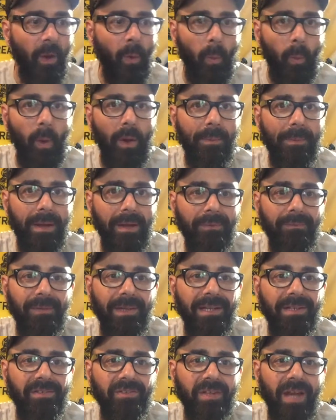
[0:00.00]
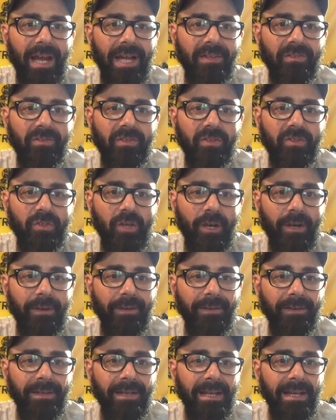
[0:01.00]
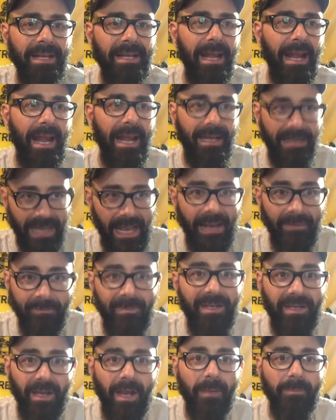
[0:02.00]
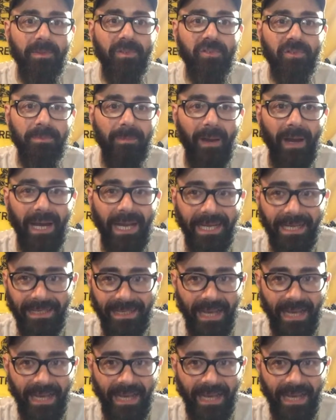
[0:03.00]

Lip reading: What about if he decides to turn and become a spy?